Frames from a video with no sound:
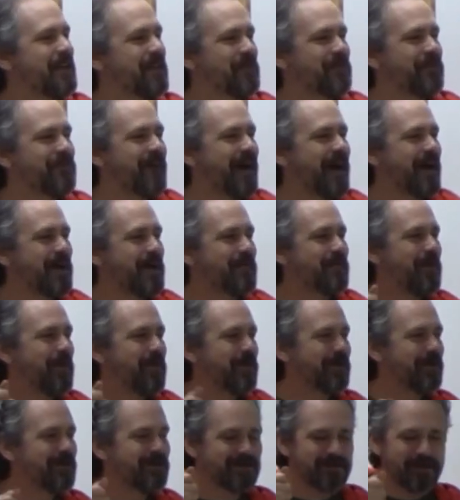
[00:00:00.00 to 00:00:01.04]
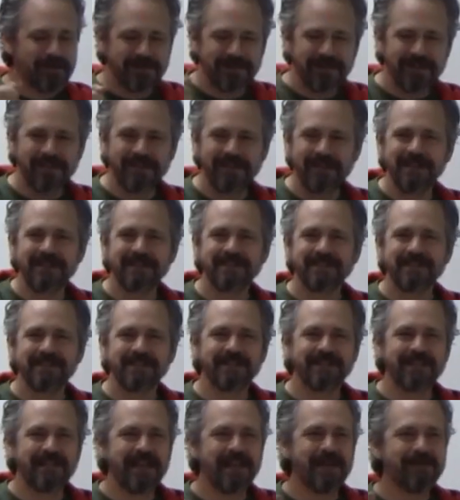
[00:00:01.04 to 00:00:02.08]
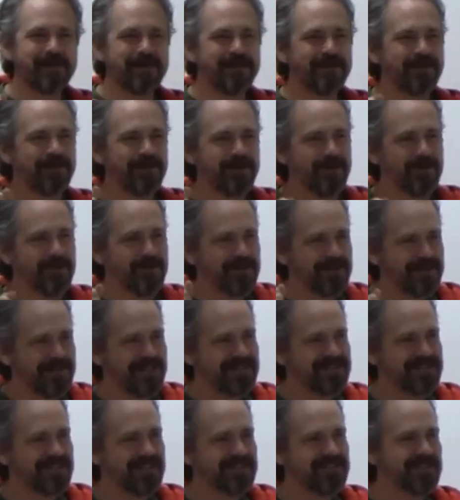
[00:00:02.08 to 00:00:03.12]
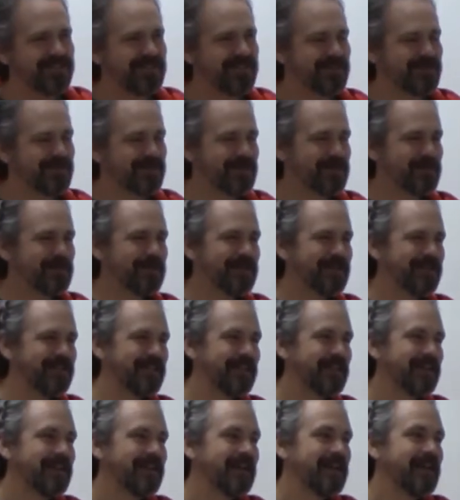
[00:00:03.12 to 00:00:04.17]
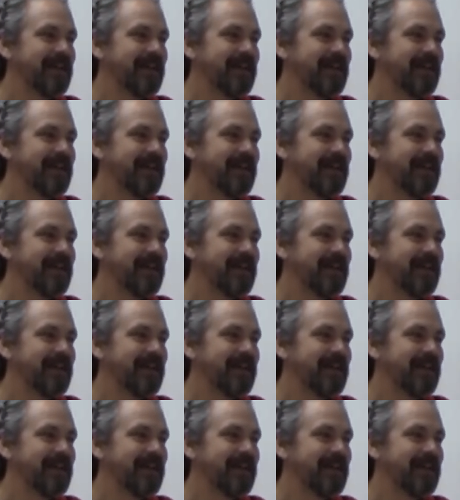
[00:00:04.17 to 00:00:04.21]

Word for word: The fire poker is one of the things in the game Clue. That's how you kill somebody.